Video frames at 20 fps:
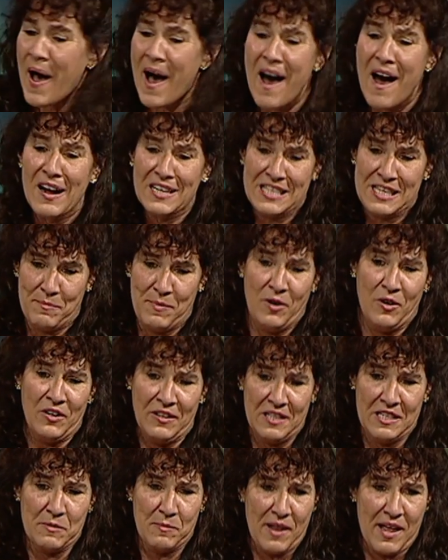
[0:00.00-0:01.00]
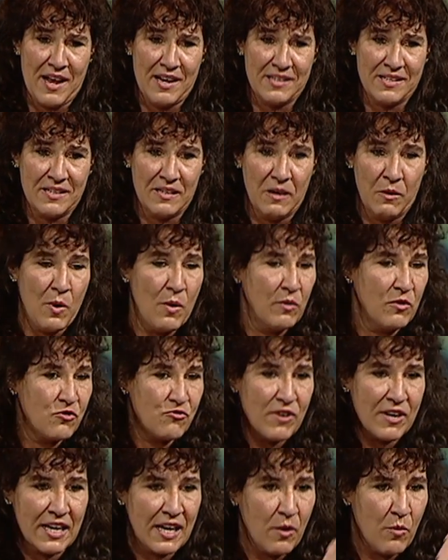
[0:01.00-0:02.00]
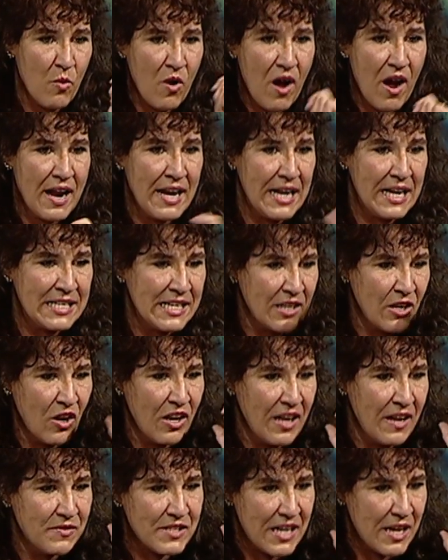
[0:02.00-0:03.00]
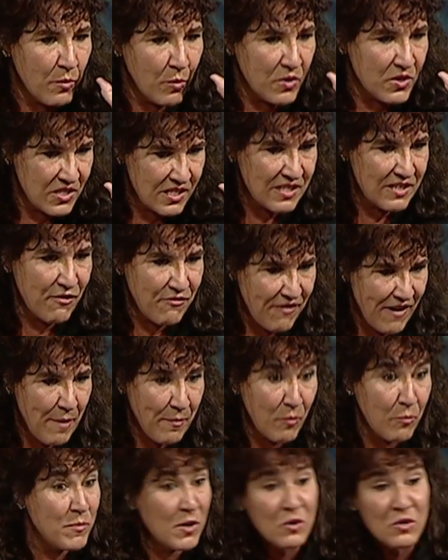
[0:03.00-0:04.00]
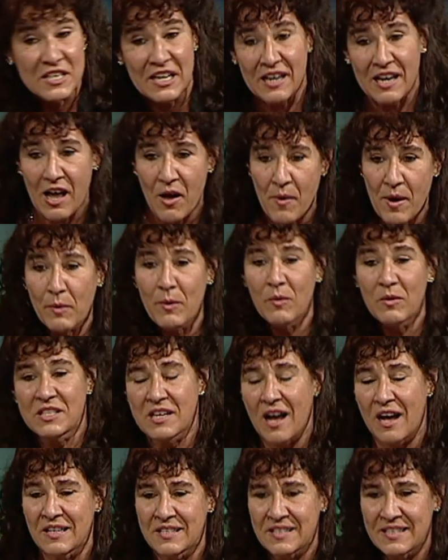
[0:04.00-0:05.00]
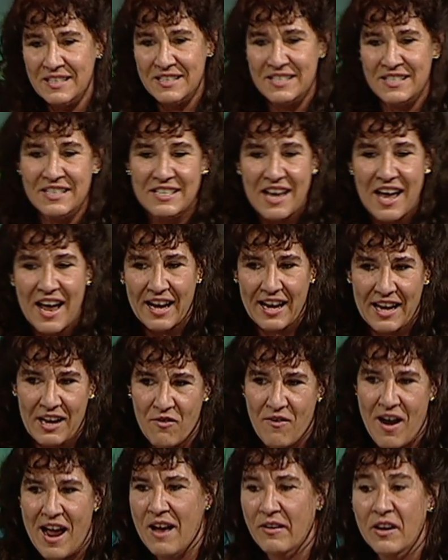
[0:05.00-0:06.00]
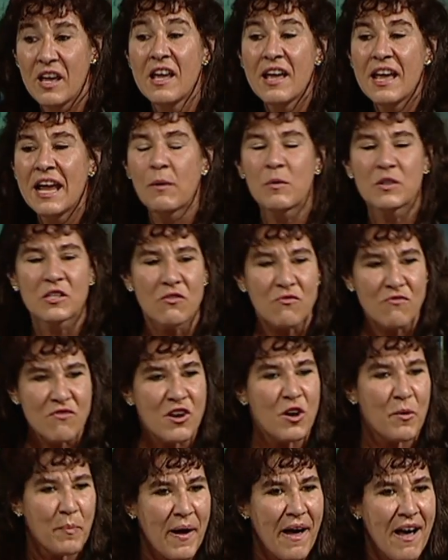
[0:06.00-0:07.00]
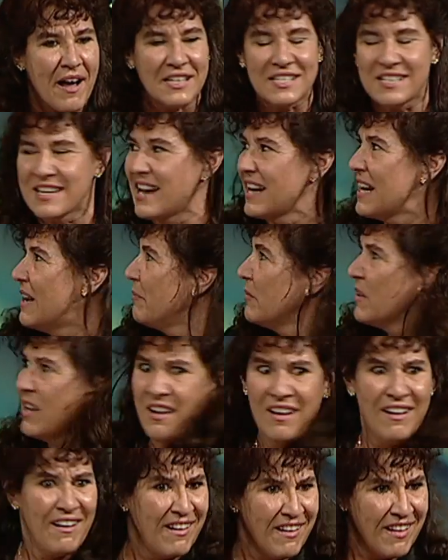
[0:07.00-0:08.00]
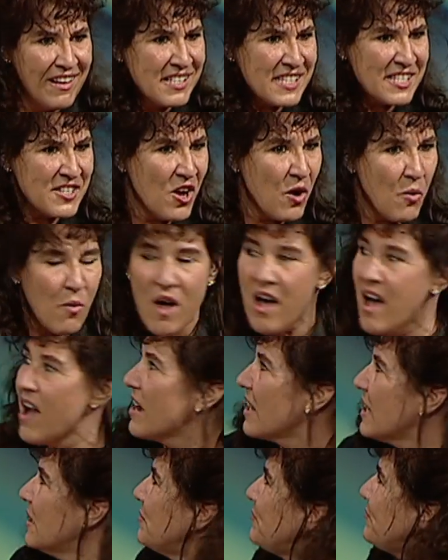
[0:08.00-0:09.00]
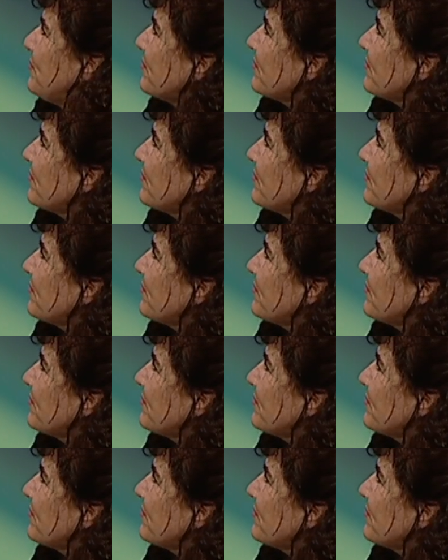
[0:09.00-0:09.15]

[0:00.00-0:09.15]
a party building this place. We were drinking wine, eating olives. It was just a fab music going. We were dancing sitaki around. It was a real party. This did not work.